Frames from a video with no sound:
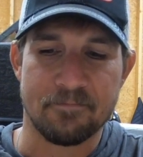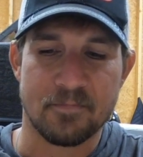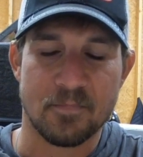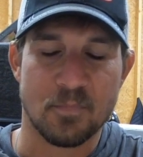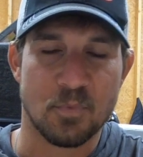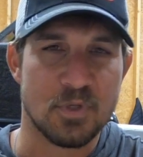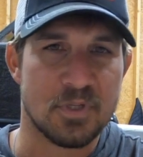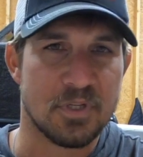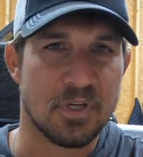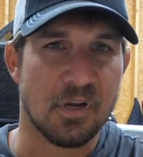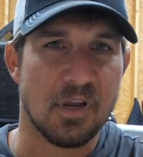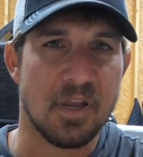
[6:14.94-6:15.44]

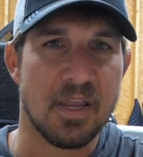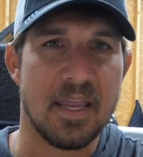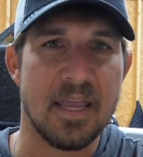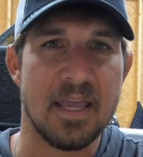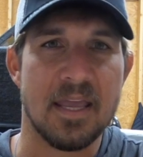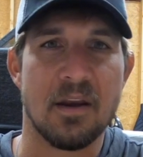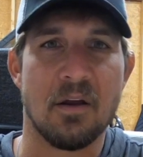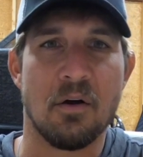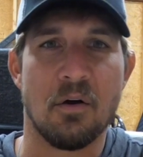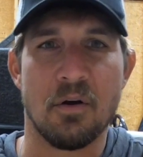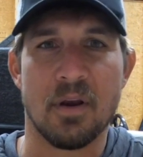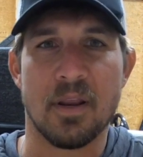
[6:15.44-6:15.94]
We took a
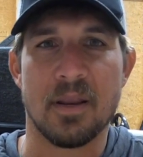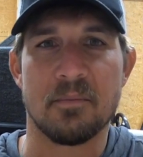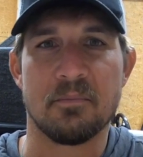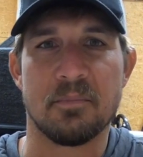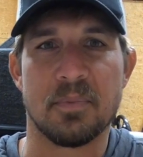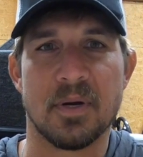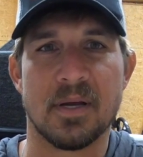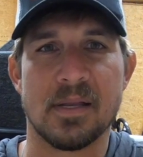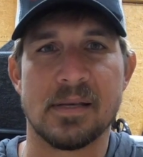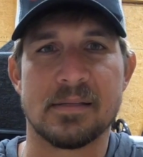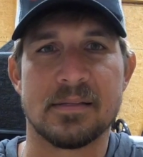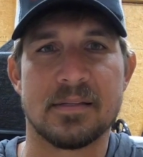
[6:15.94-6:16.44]
hit on it,
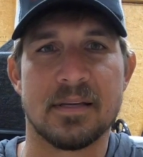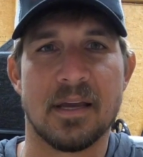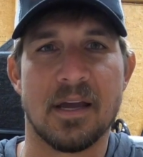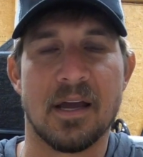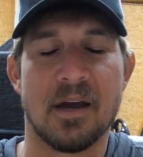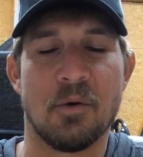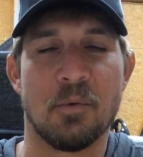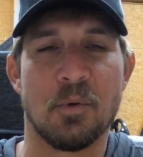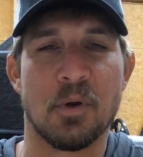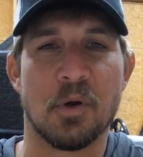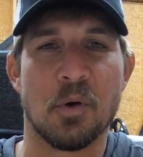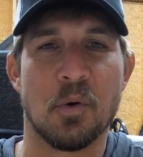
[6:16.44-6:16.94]
but
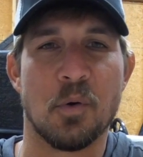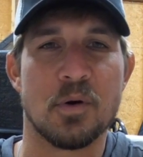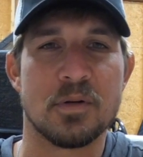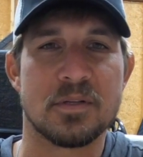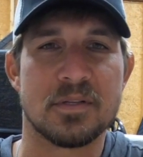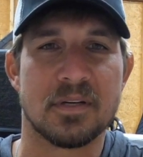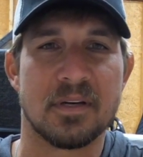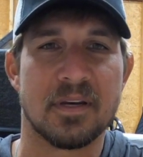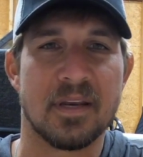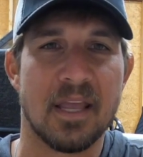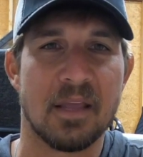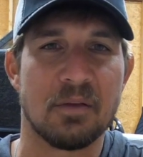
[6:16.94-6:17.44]
we're going
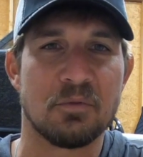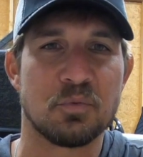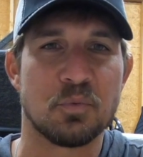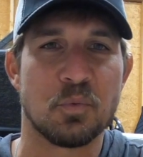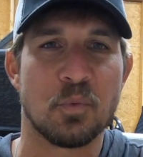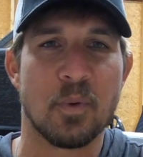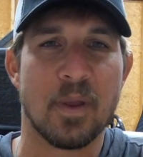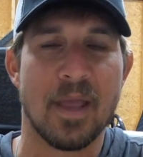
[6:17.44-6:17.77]
to the next one.